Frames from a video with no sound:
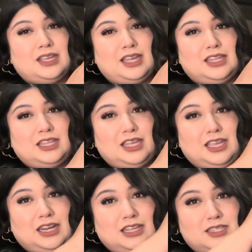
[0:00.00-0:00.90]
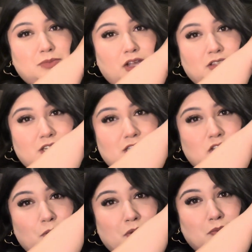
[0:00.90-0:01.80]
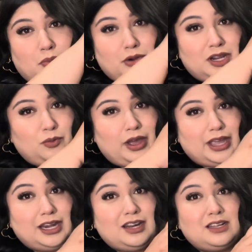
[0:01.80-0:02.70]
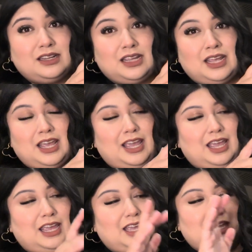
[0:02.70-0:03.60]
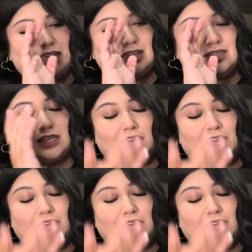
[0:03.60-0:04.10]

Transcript: and then his mouth does open pretty wide. And